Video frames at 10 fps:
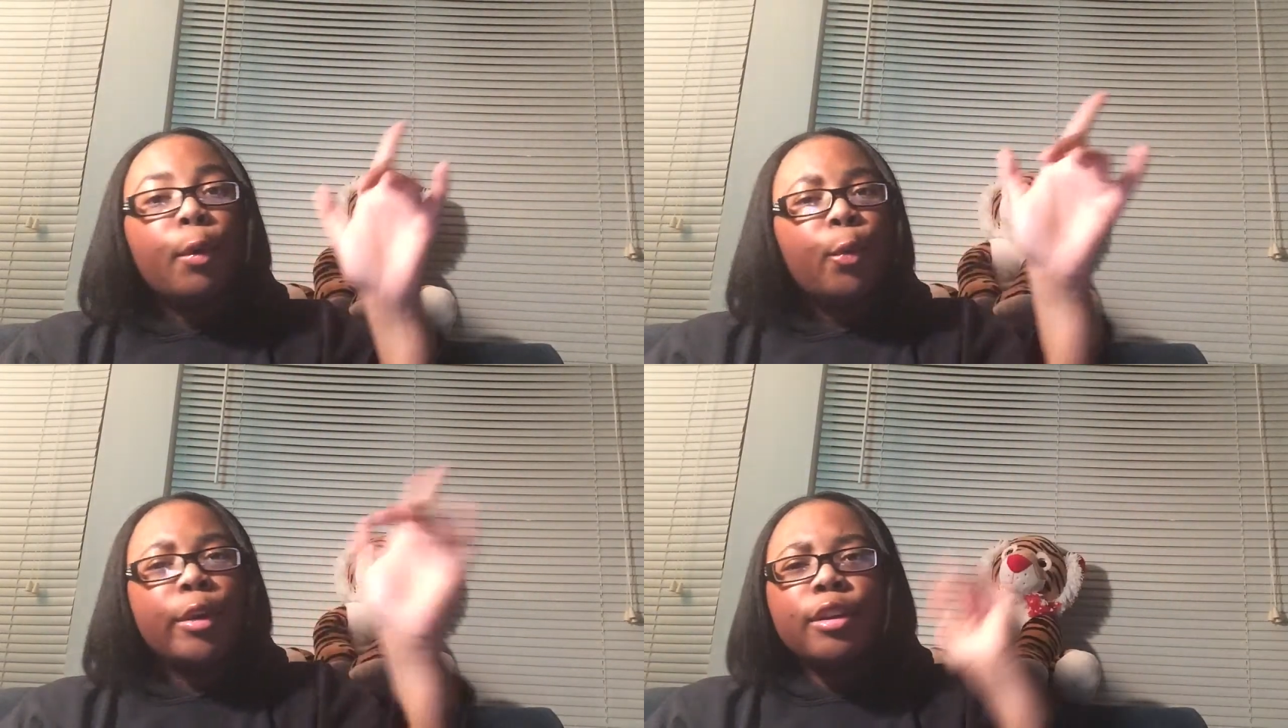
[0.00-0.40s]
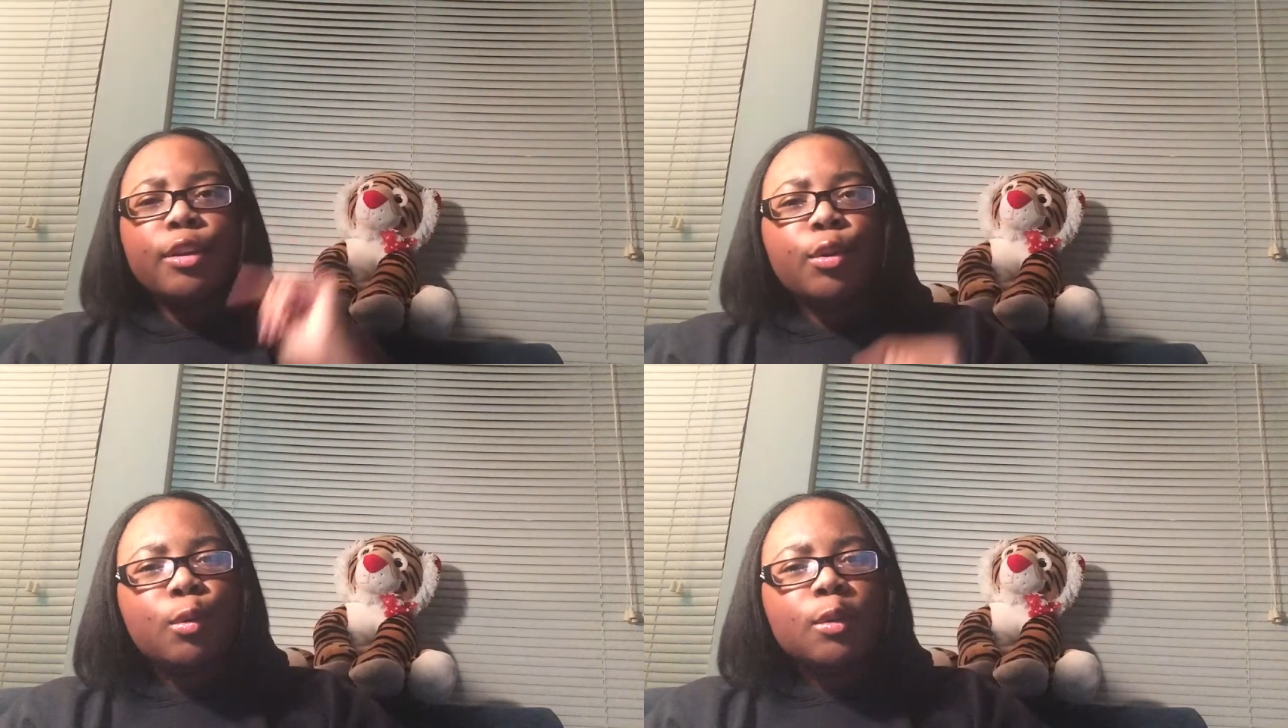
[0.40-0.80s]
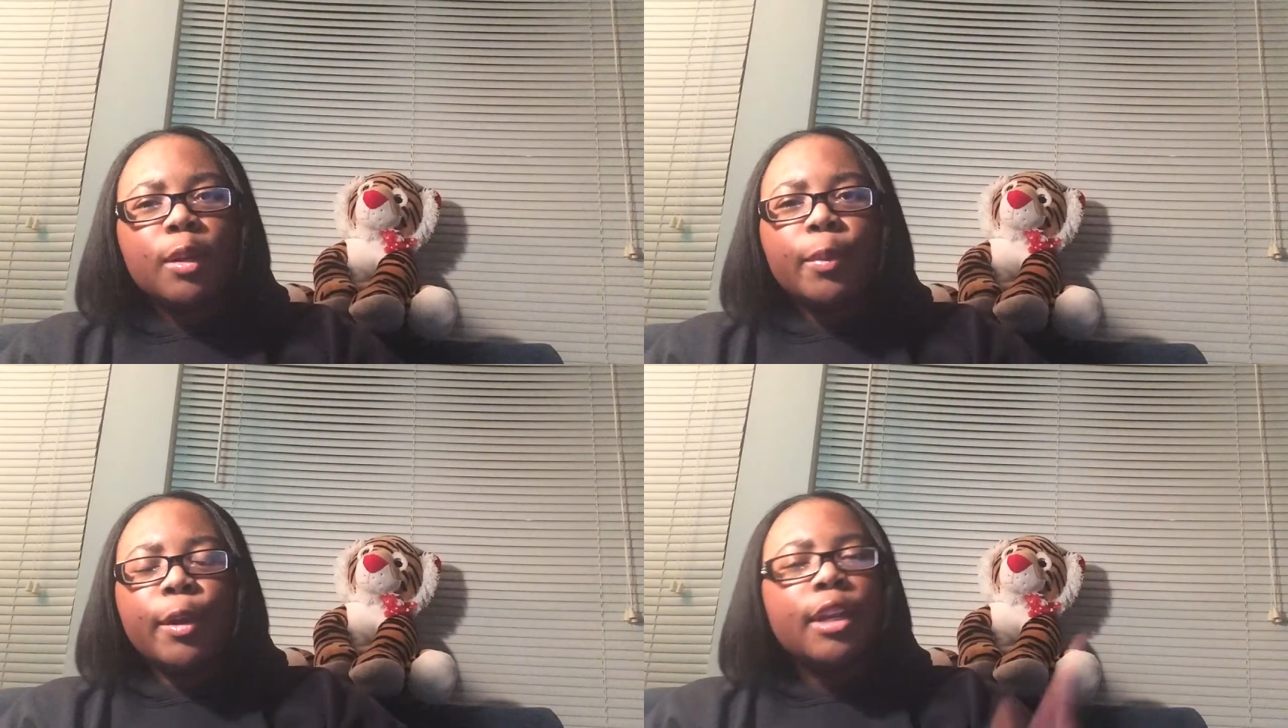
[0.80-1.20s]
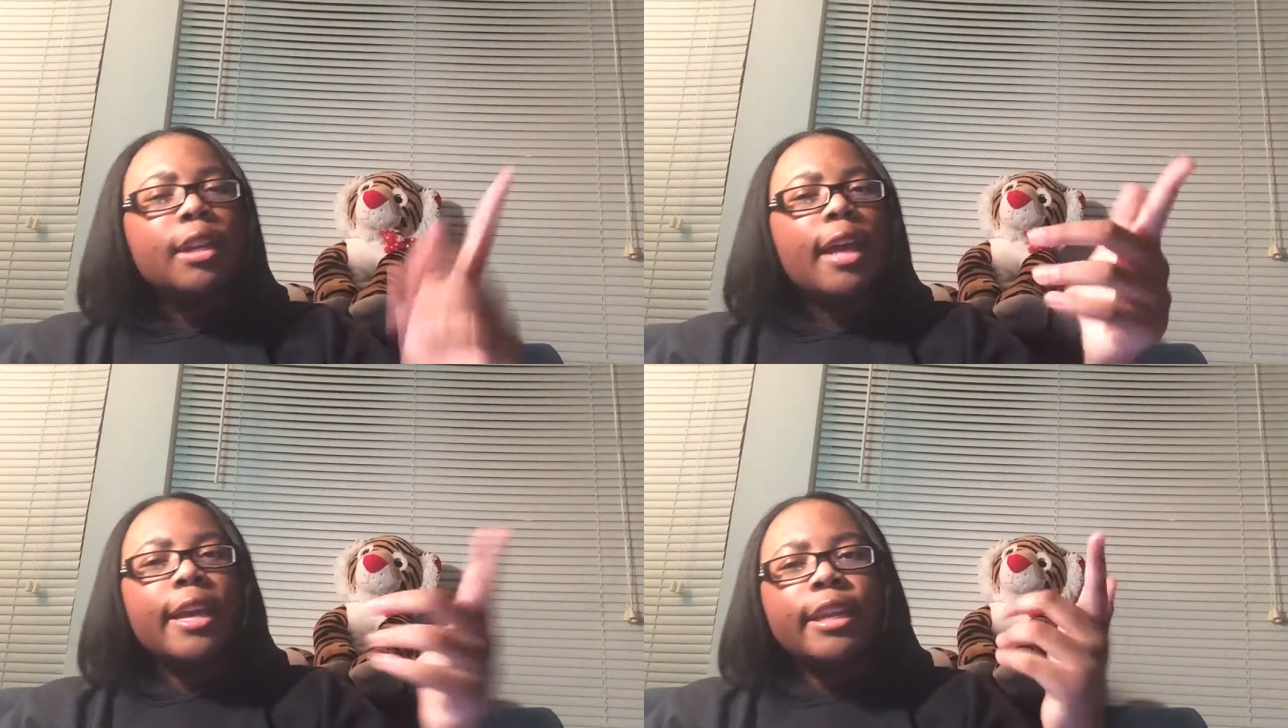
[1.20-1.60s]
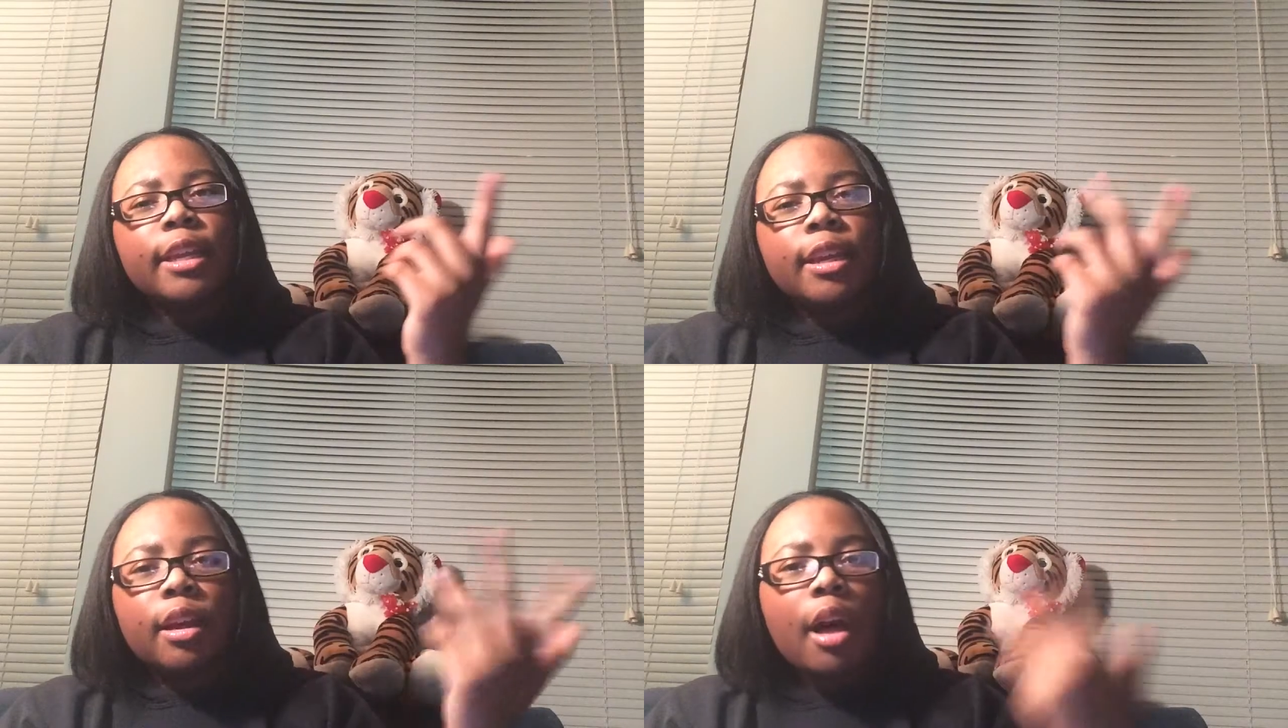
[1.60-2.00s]
When dudes up here
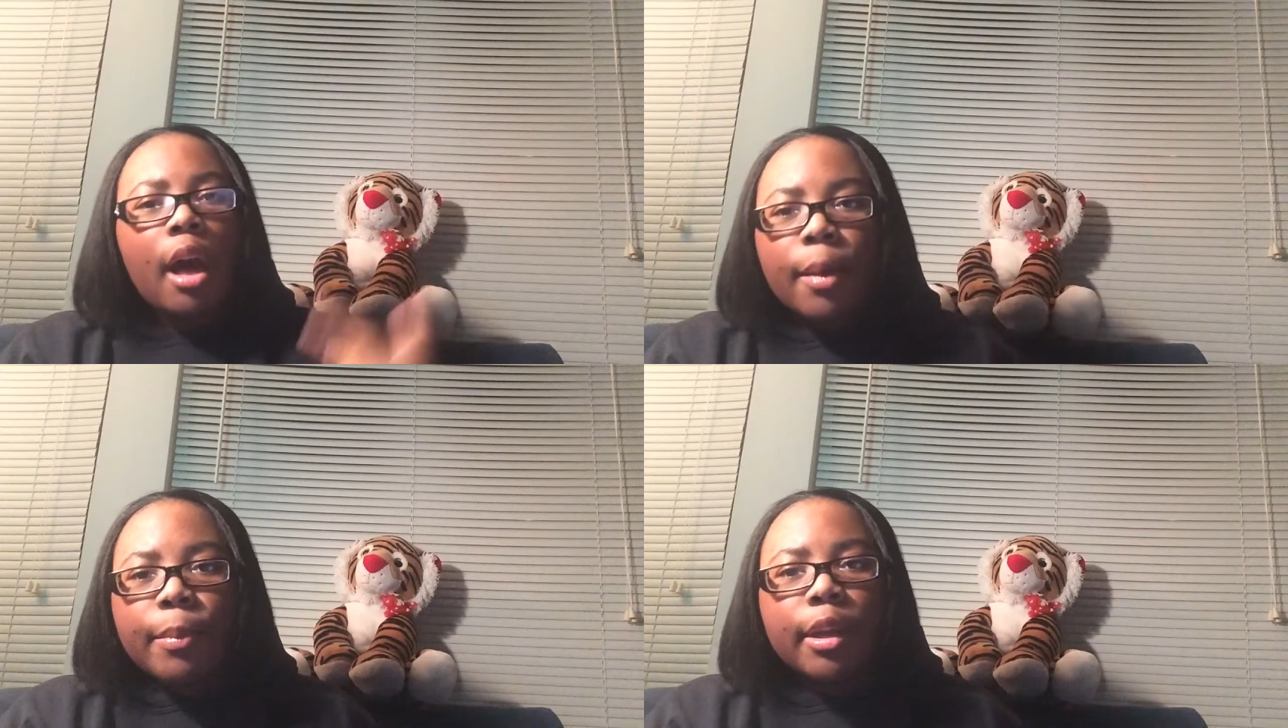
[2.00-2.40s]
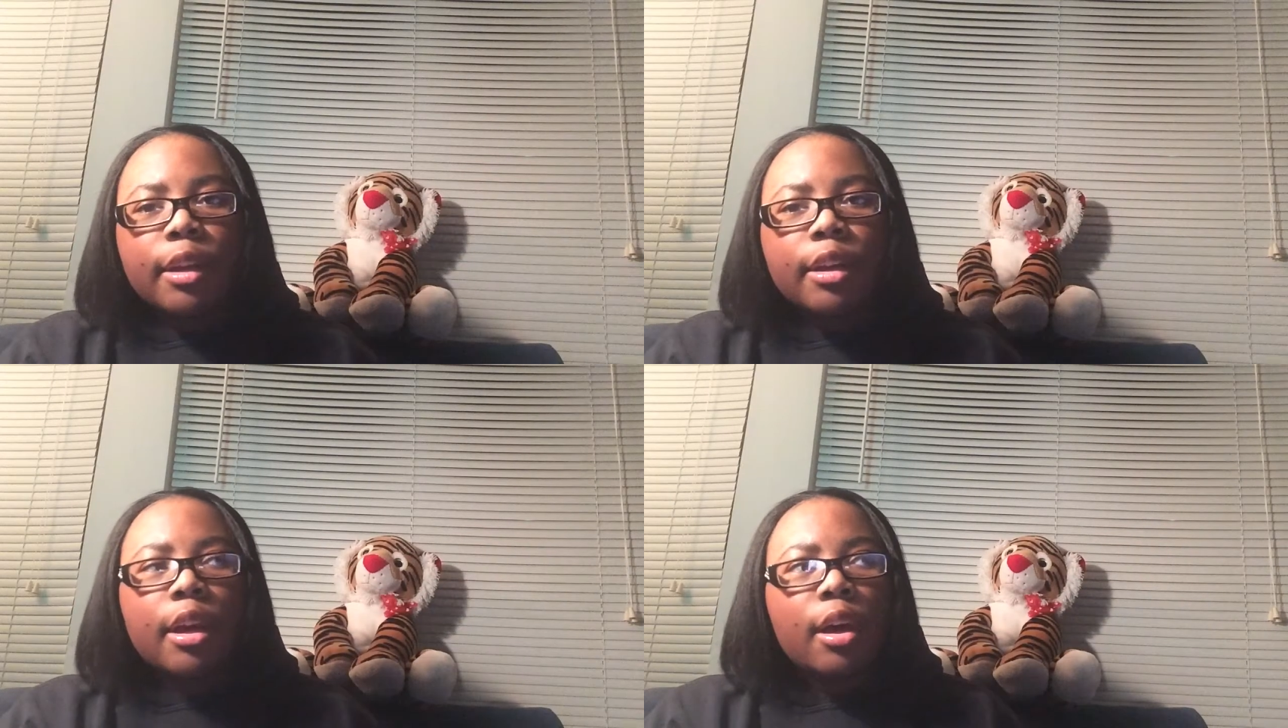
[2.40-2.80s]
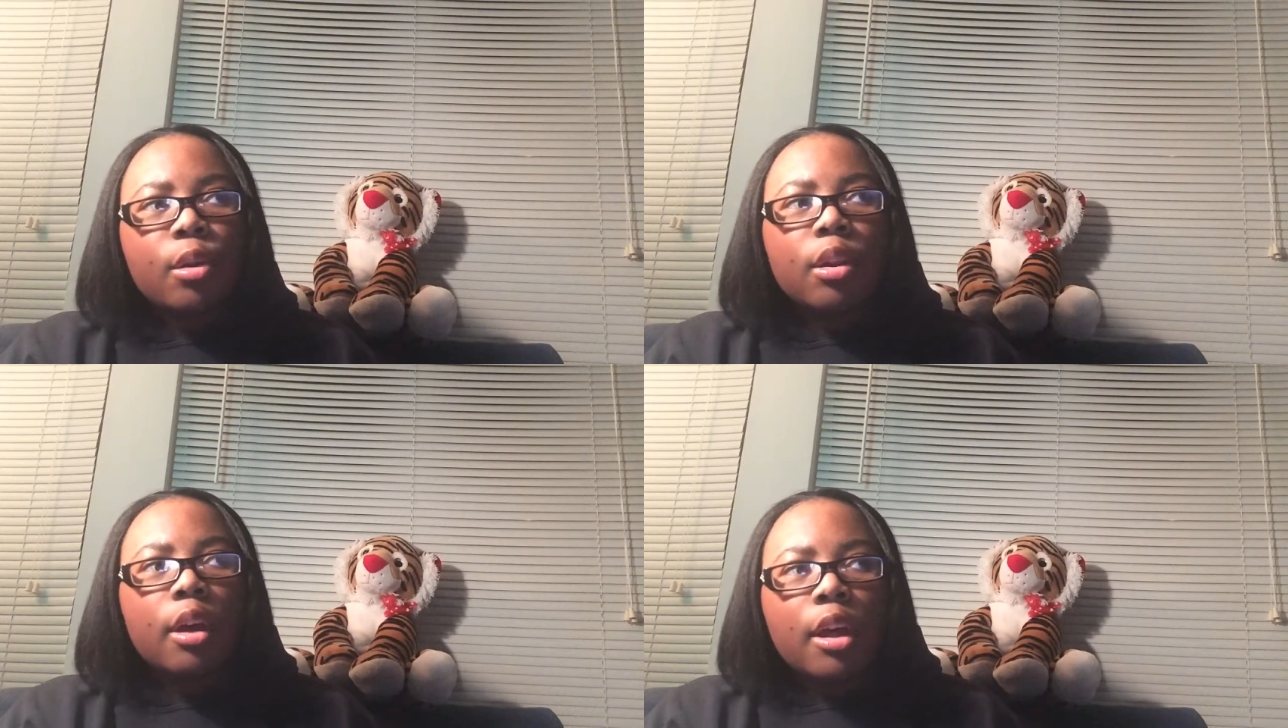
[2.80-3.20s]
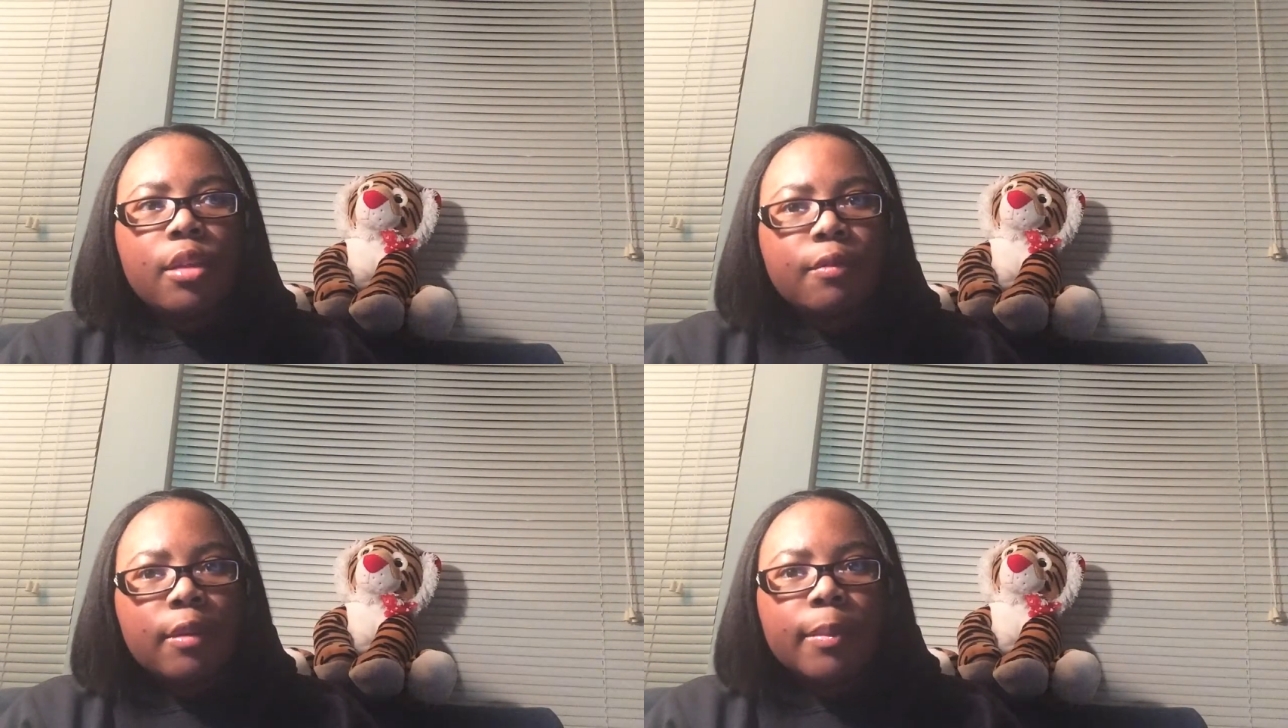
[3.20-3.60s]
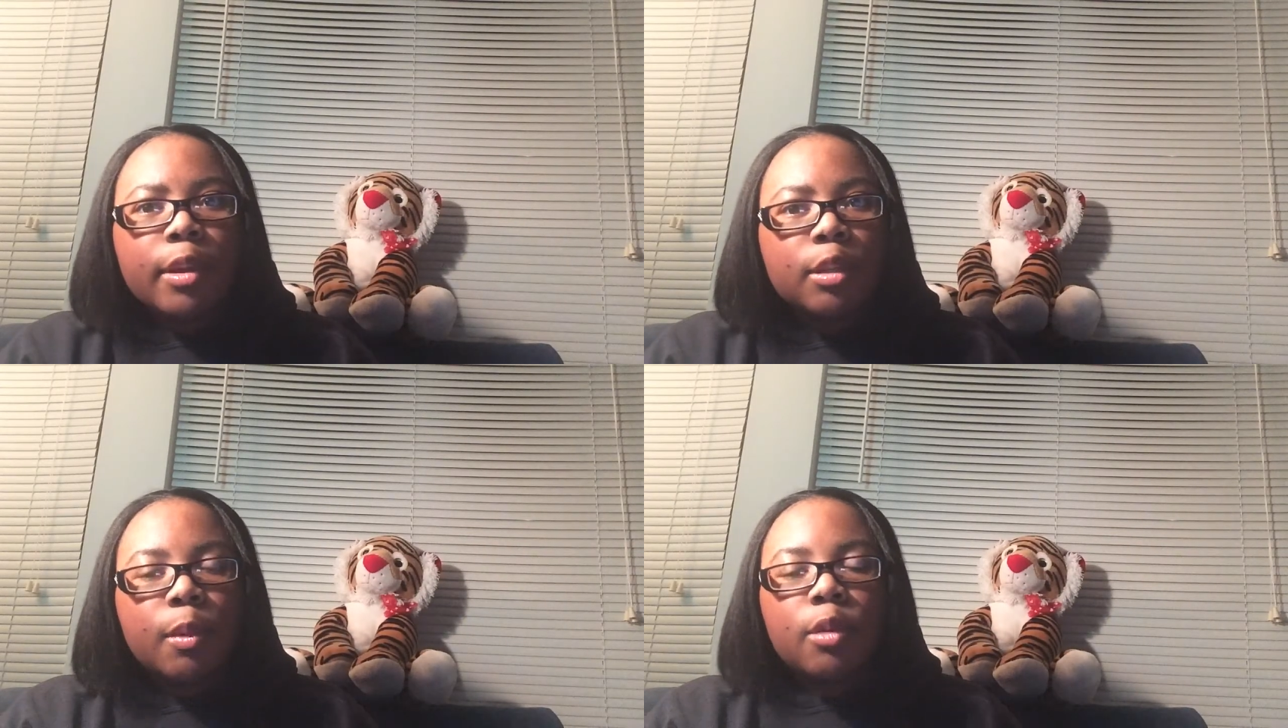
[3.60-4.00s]
liking and comment on the other
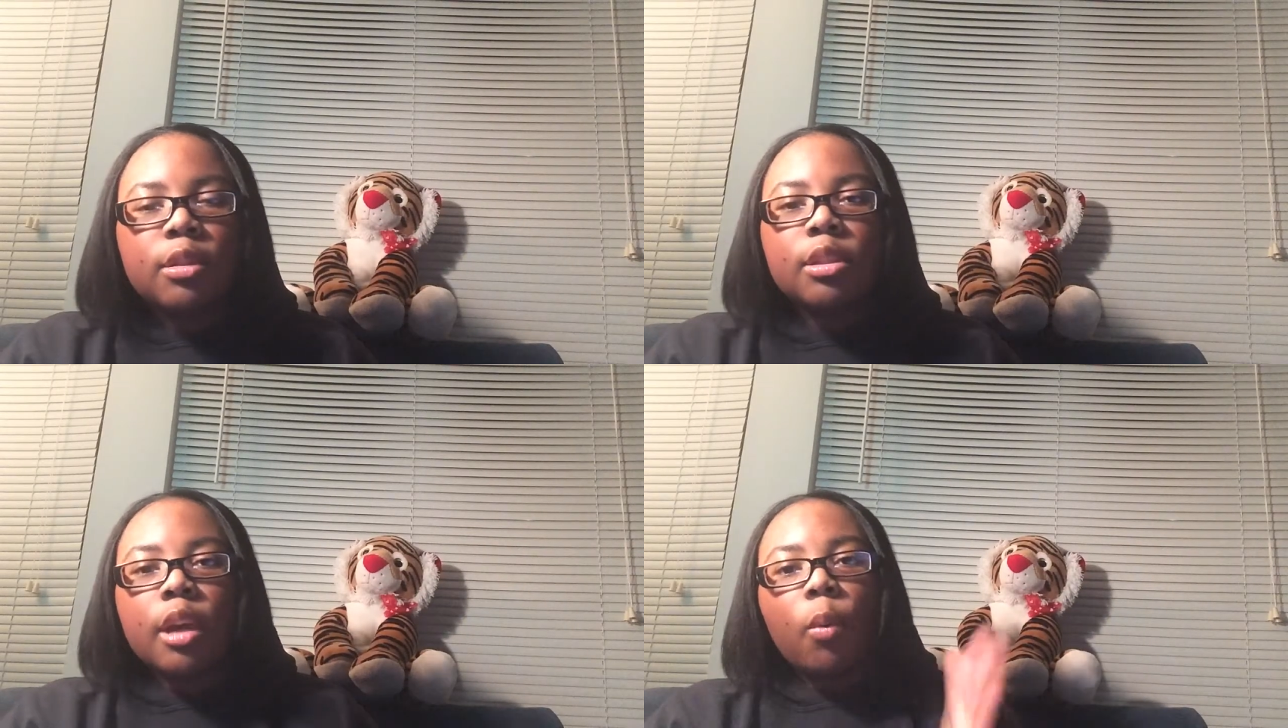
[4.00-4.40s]
females' posts,